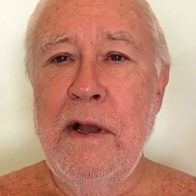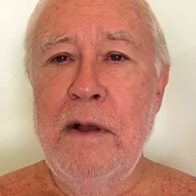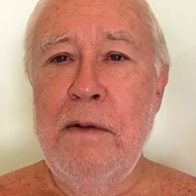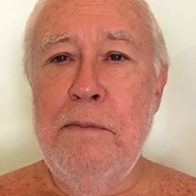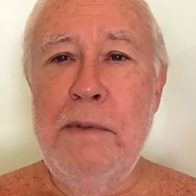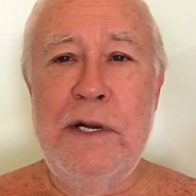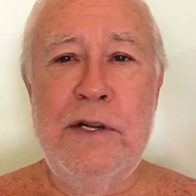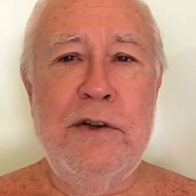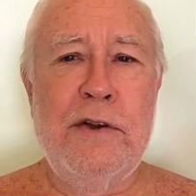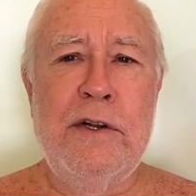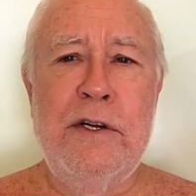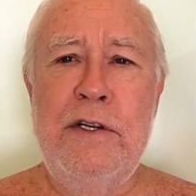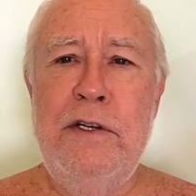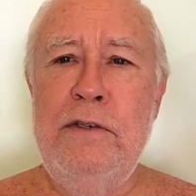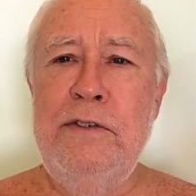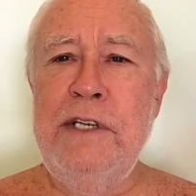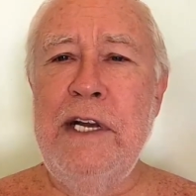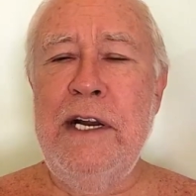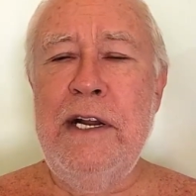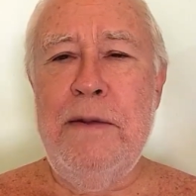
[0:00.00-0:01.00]
But you can
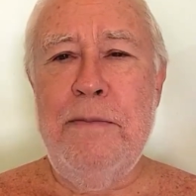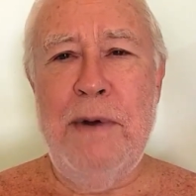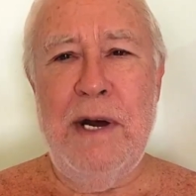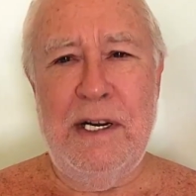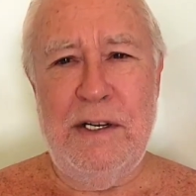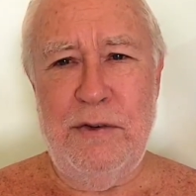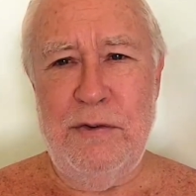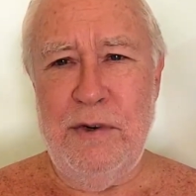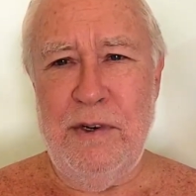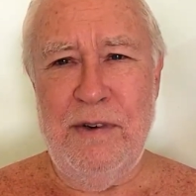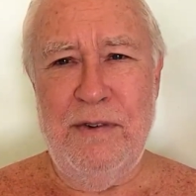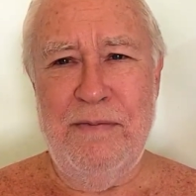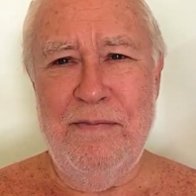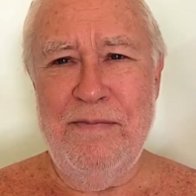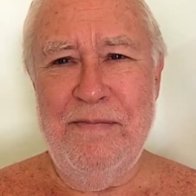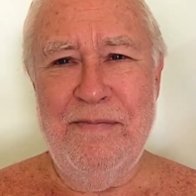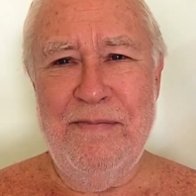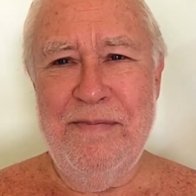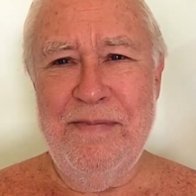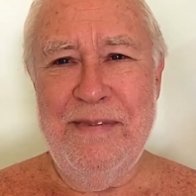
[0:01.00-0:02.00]
use any mantra.
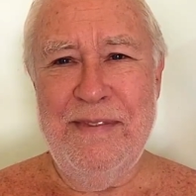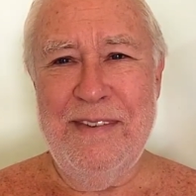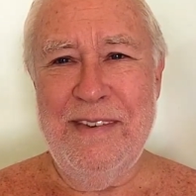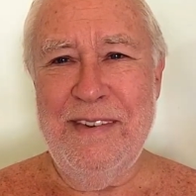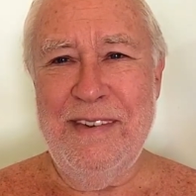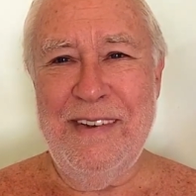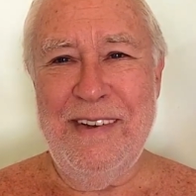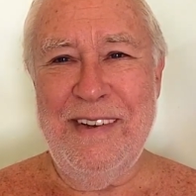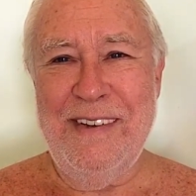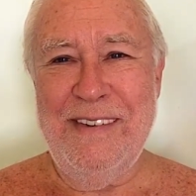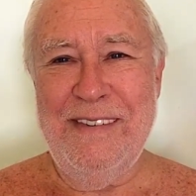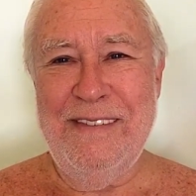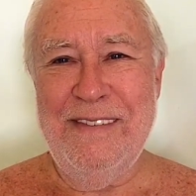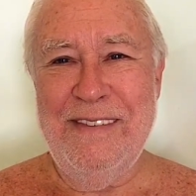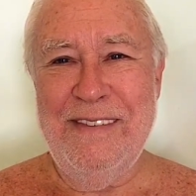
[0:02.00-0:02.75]
Uh,